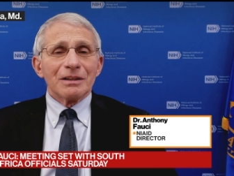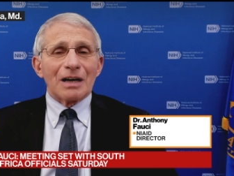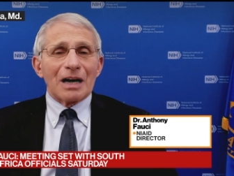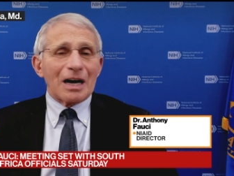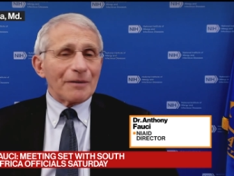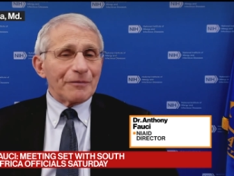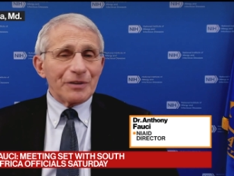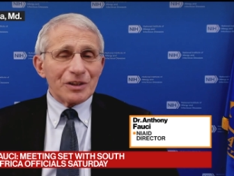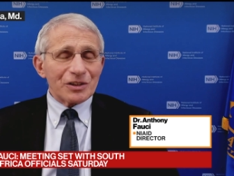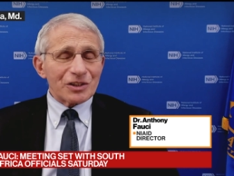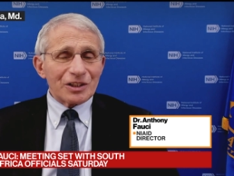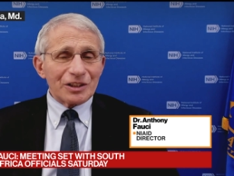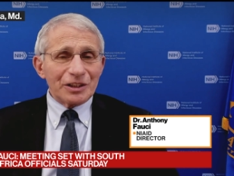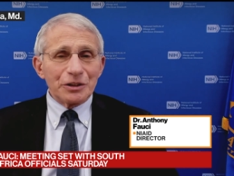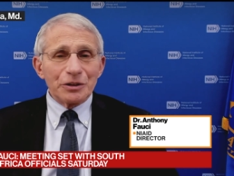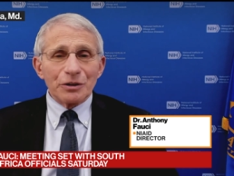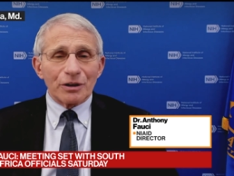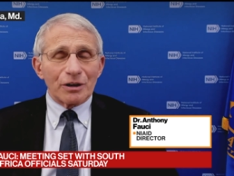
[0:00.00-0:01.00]

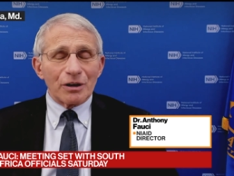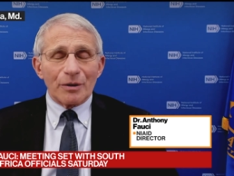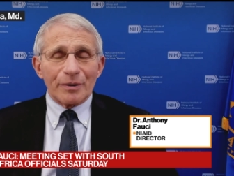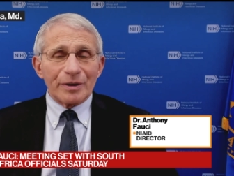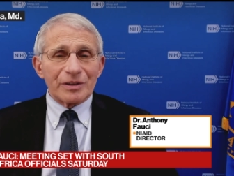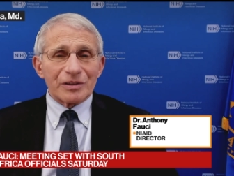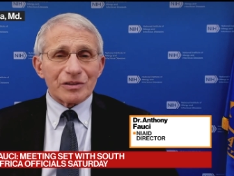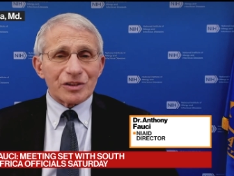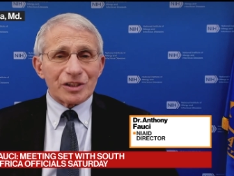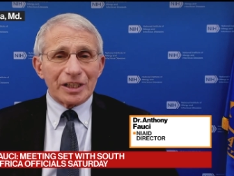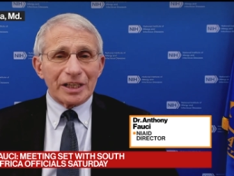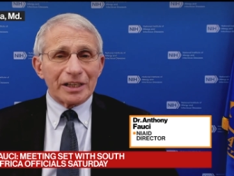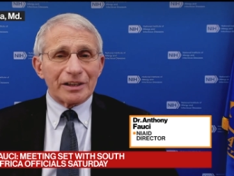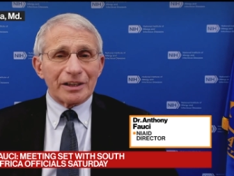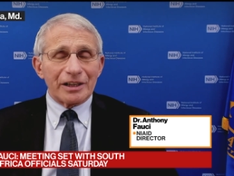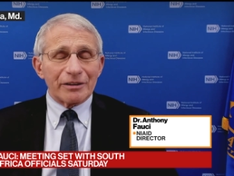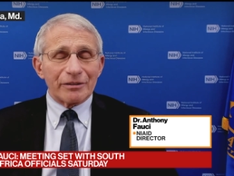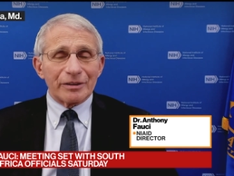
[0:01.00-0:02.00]
obviously you're going to see
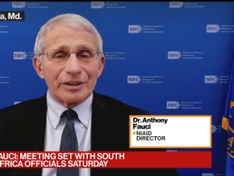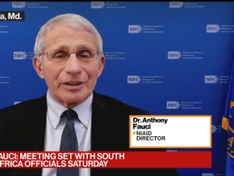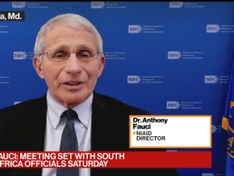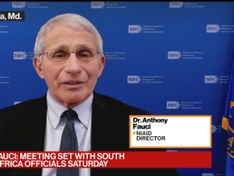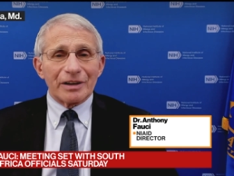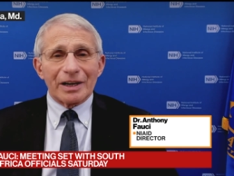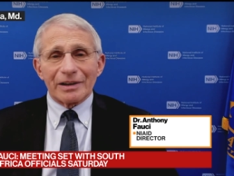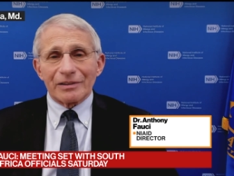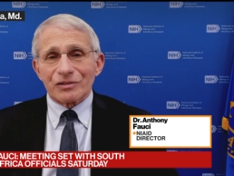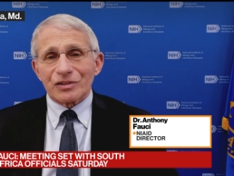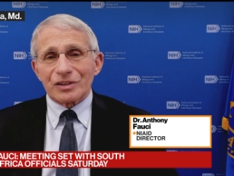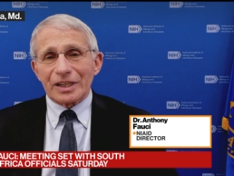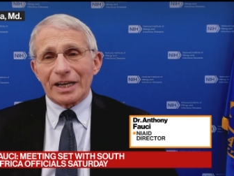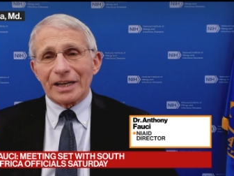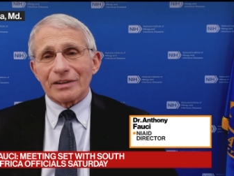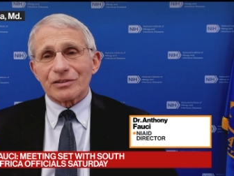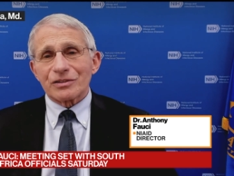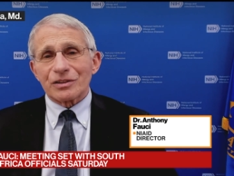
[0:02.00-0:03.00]
it here in the United
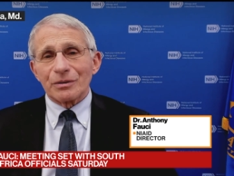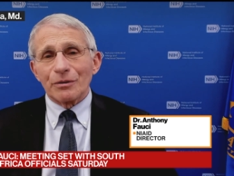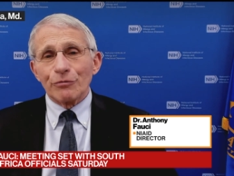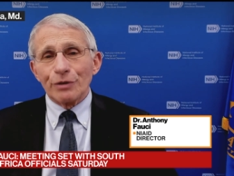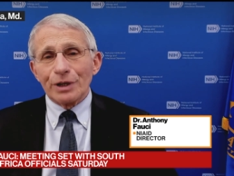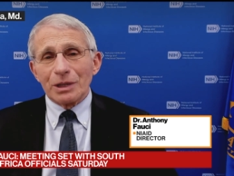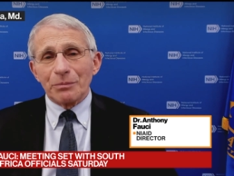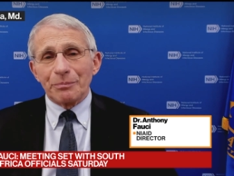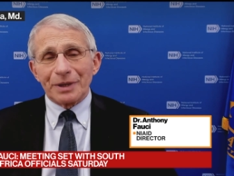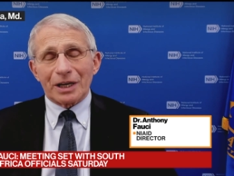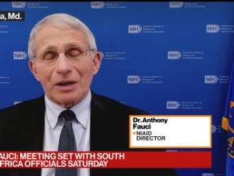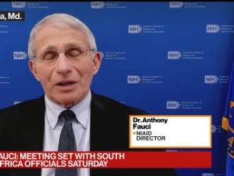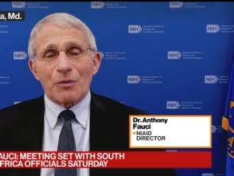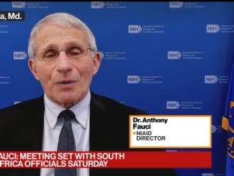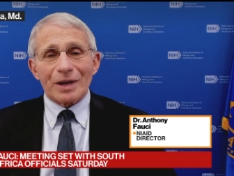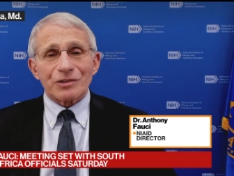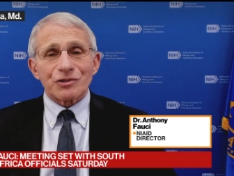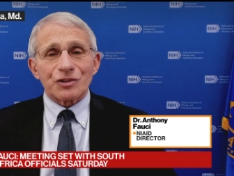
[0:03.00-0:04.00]
States. The real big
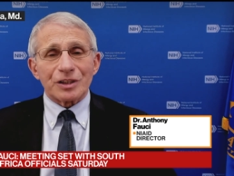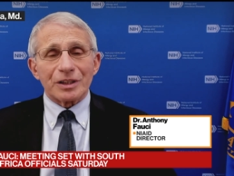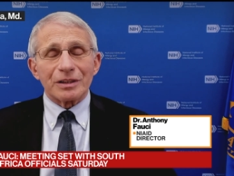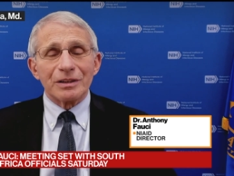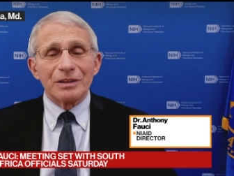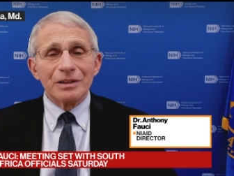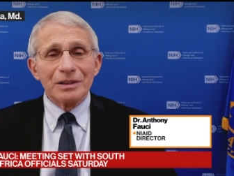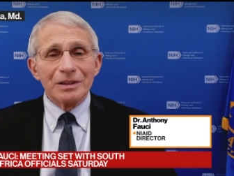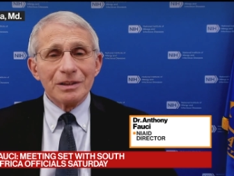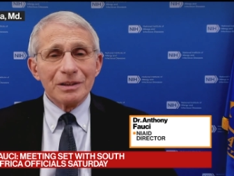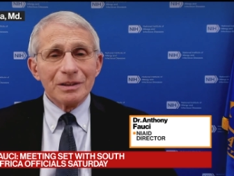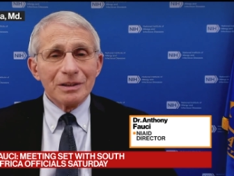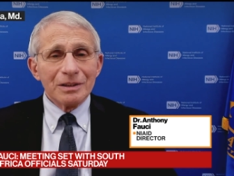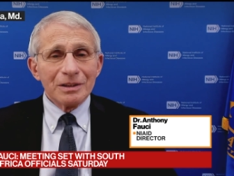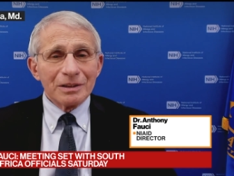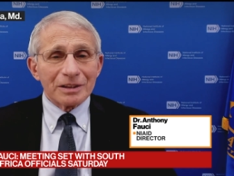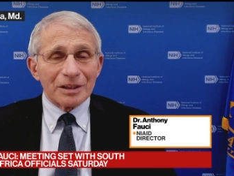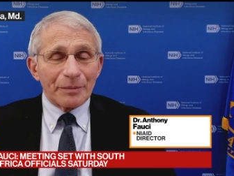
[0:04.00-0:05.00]
question
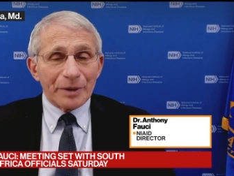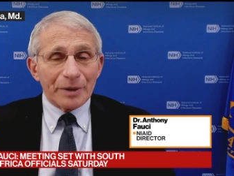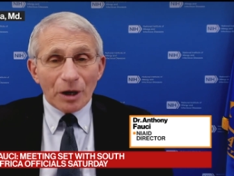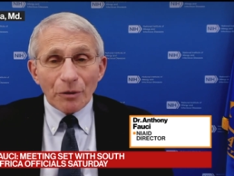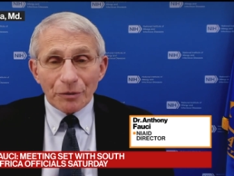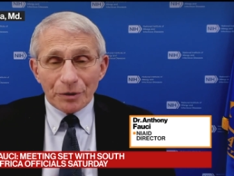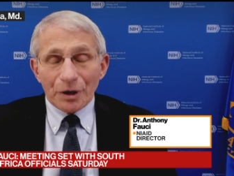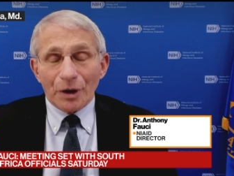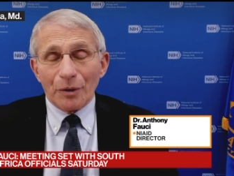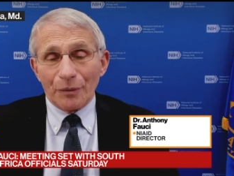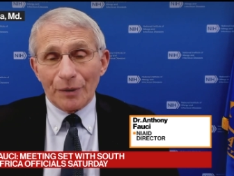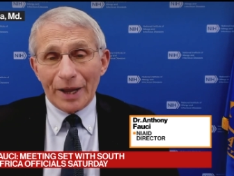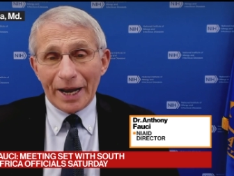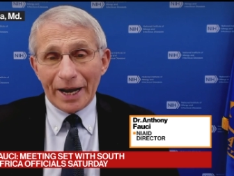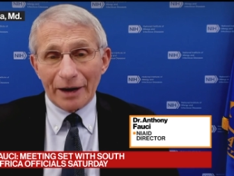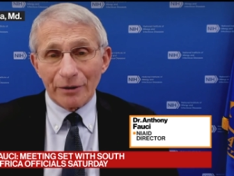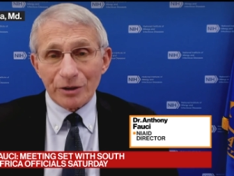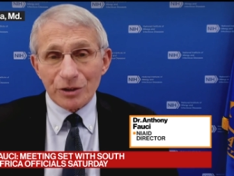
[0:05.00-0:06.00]
that we don't know
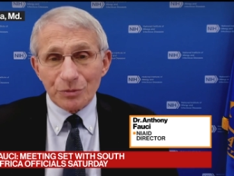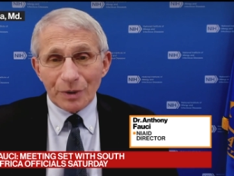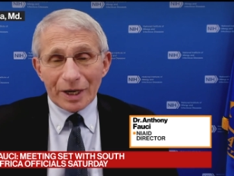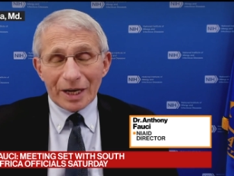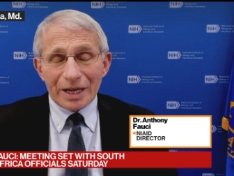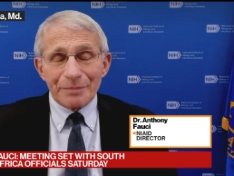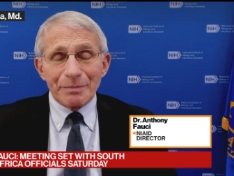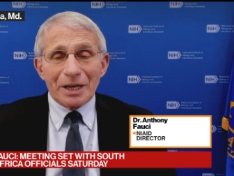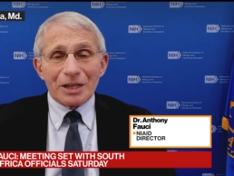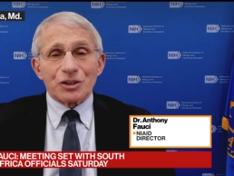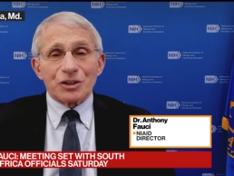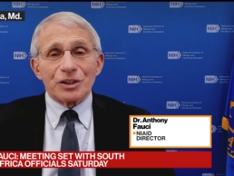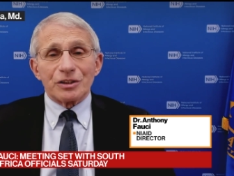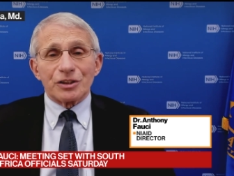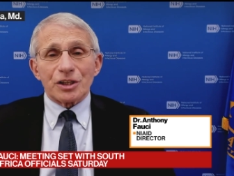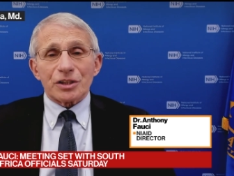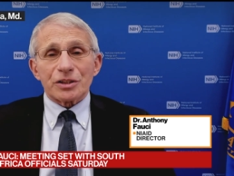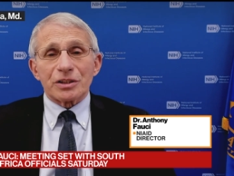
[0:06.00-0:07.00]
now is what I
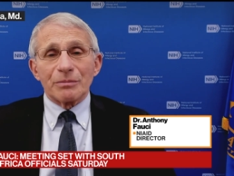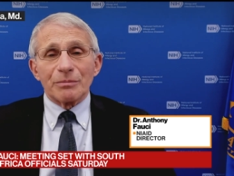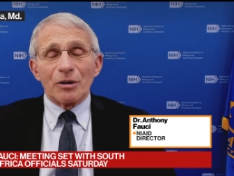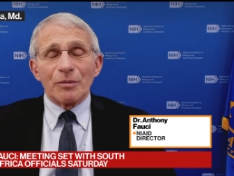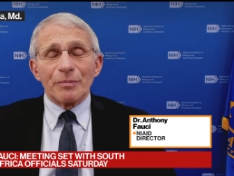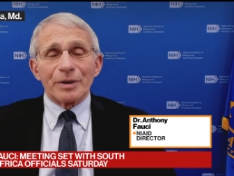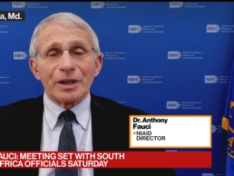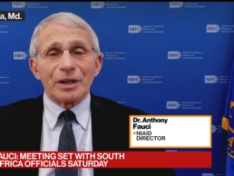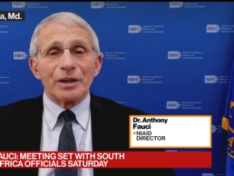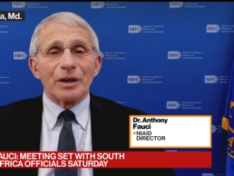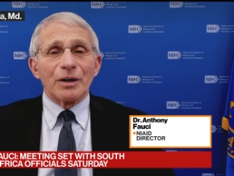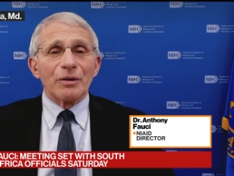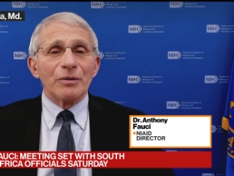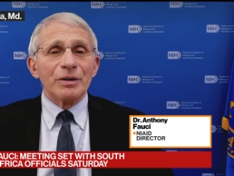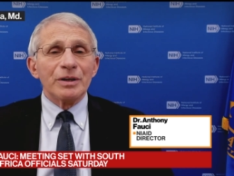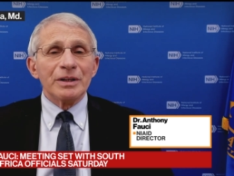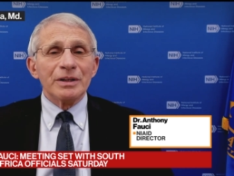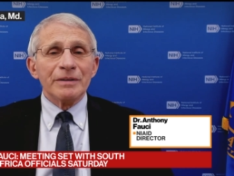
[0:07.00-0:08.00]
mentioned just a moment
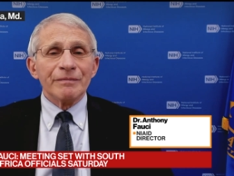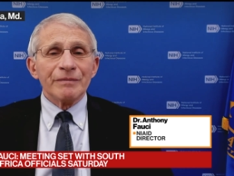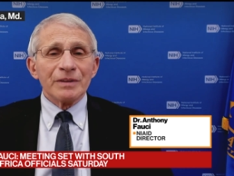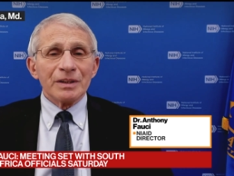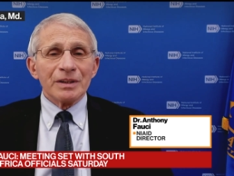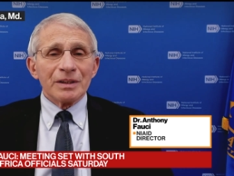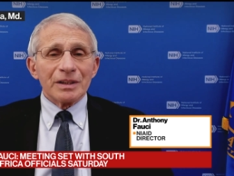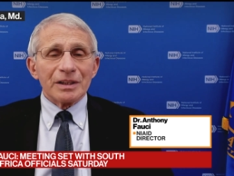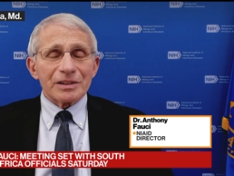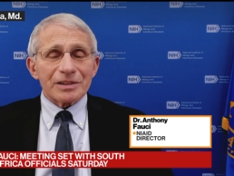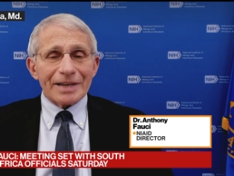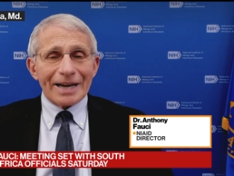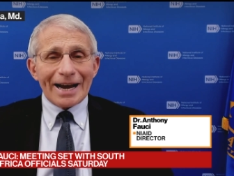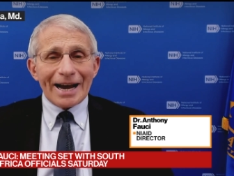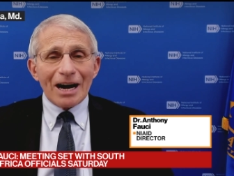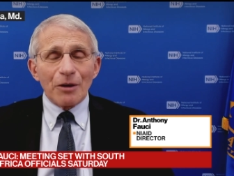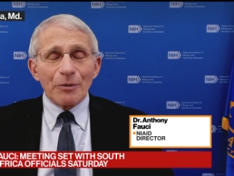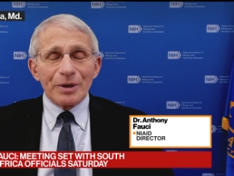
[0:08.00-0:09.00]
ago is
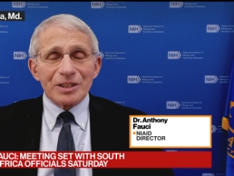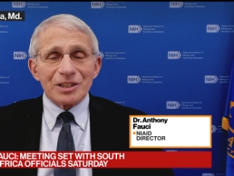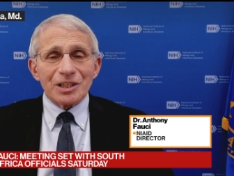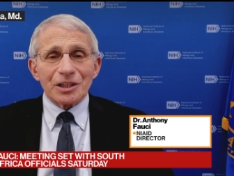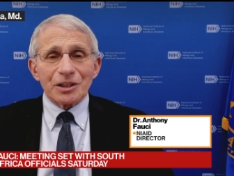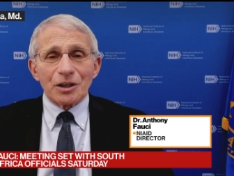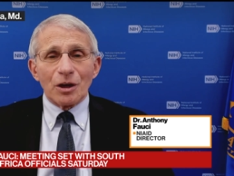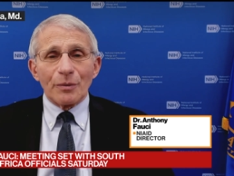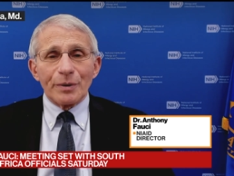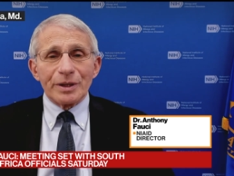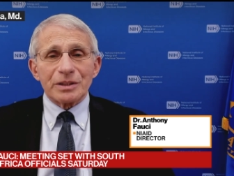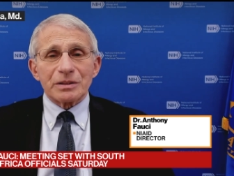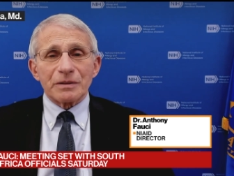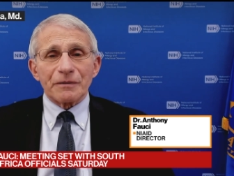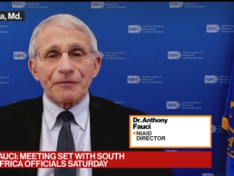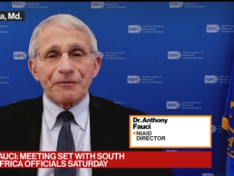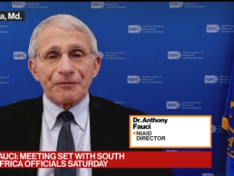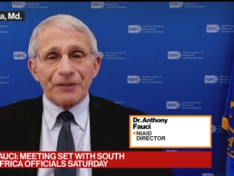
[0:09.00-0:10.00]
how is it going
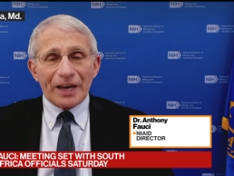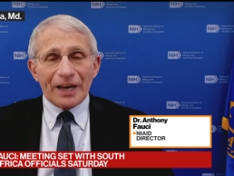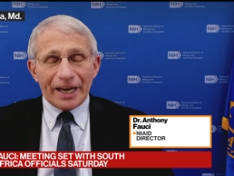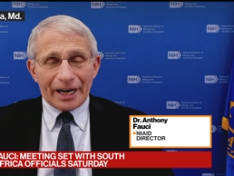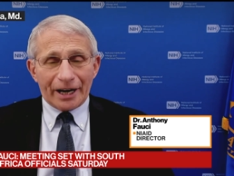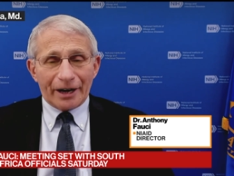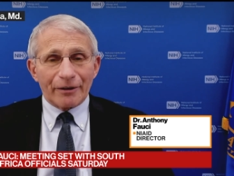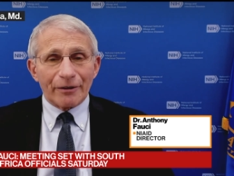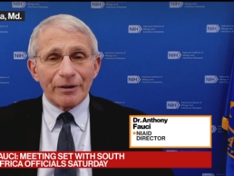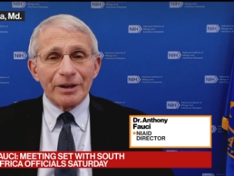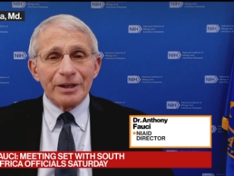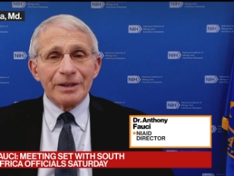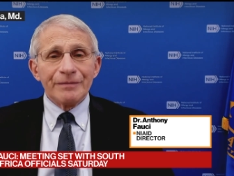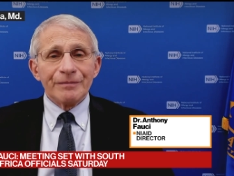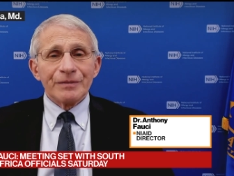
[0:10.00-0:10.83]
to fare